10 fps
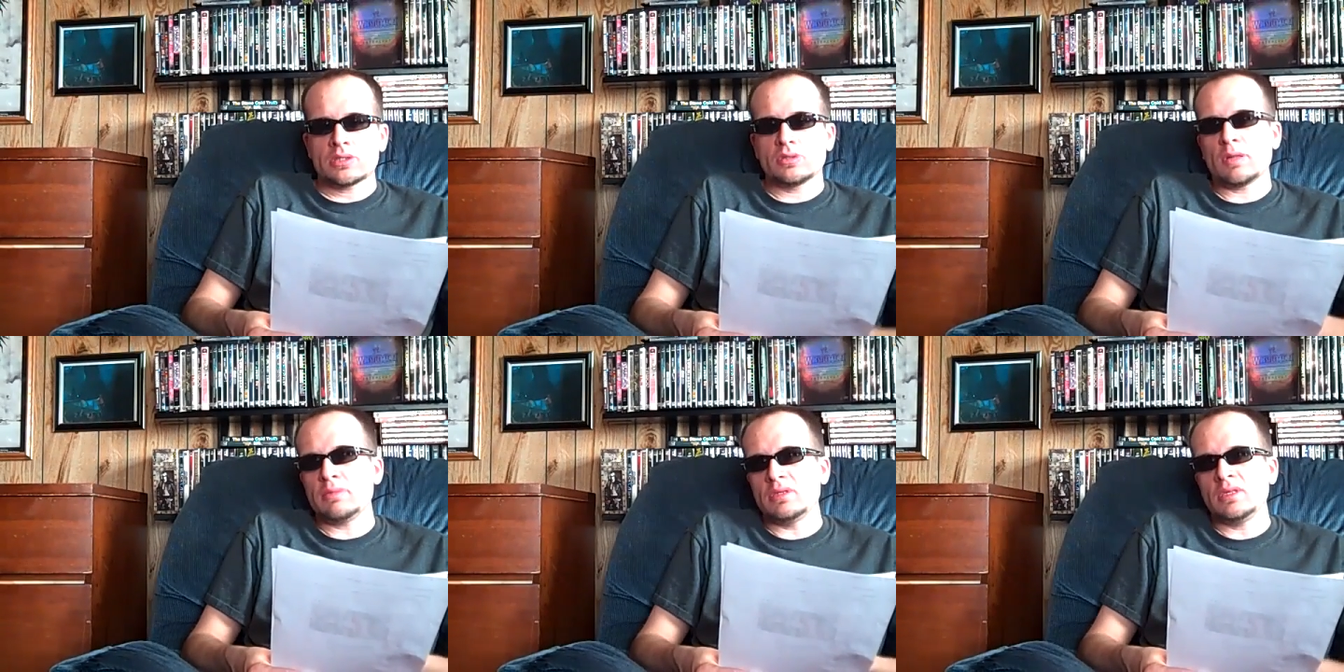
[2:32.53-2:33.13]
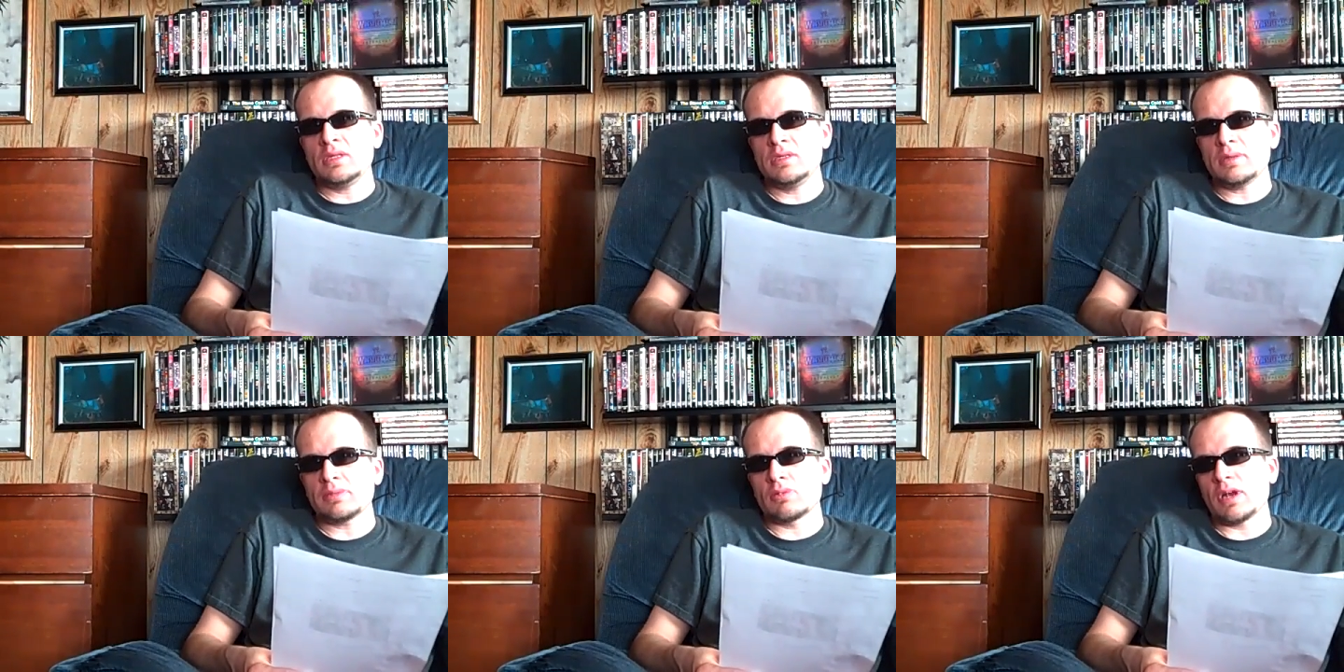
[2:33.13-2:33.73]
So they've been
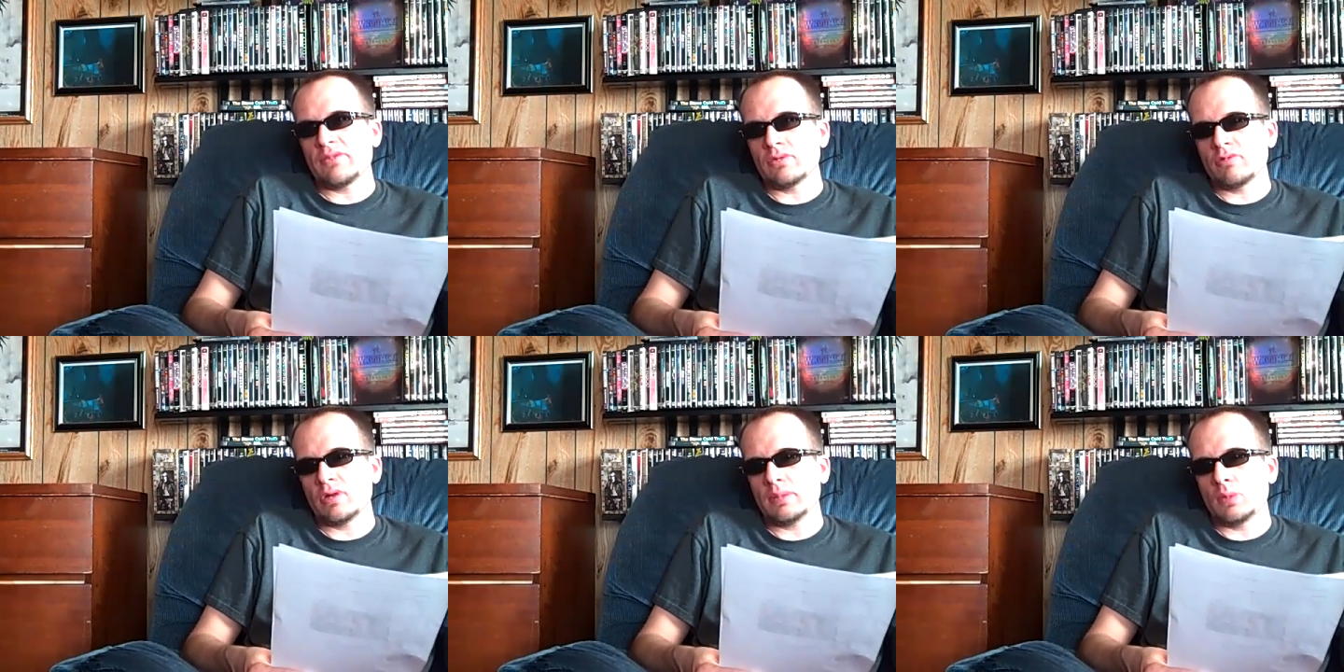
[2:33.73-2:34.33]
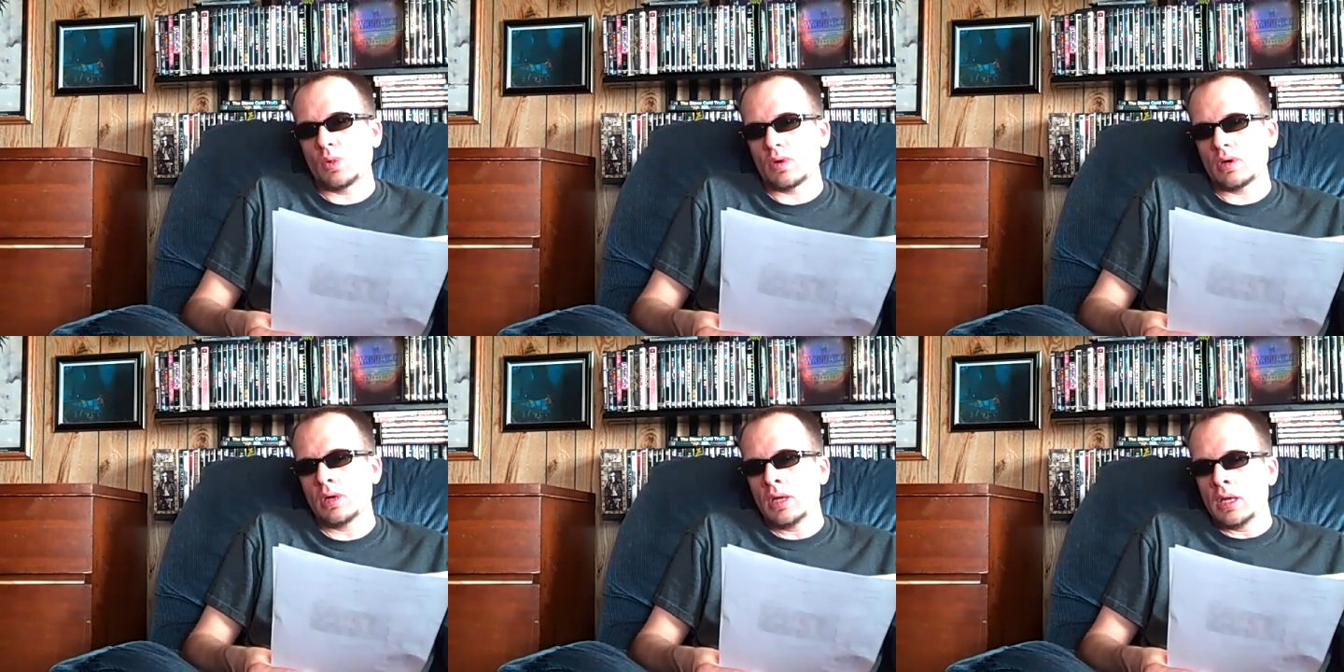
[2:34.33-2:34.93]
hitting up the rivalry
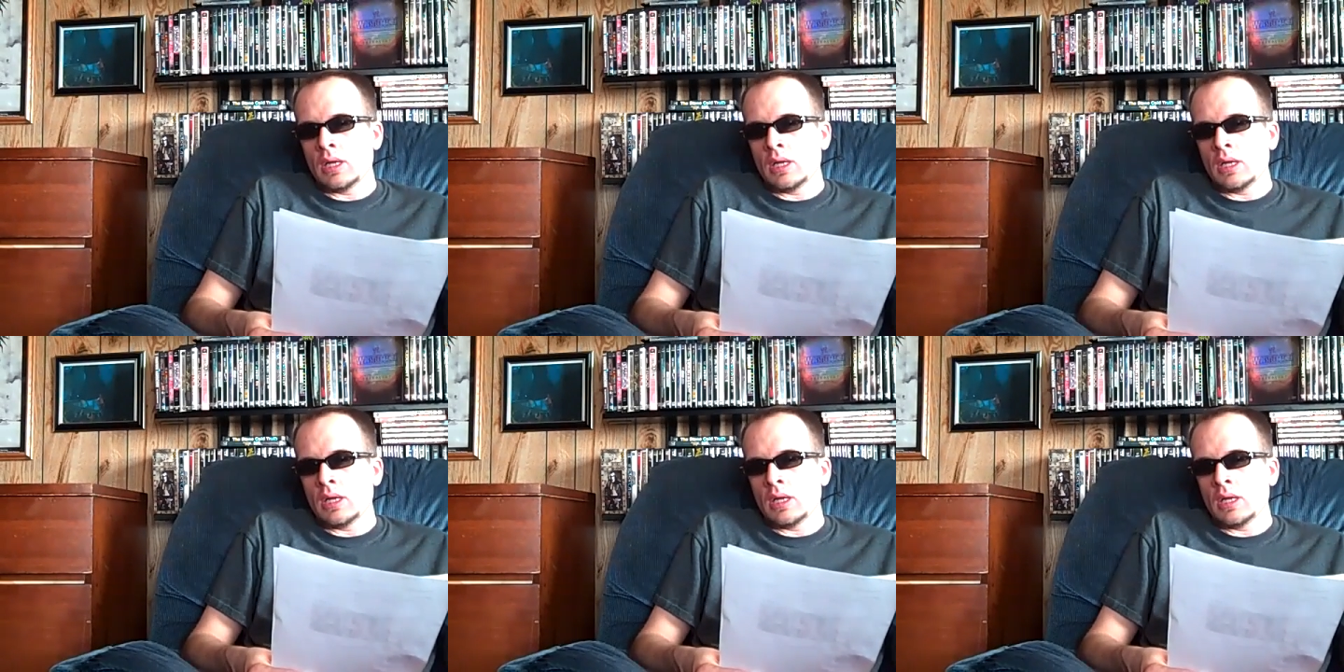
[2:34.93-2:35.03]
more.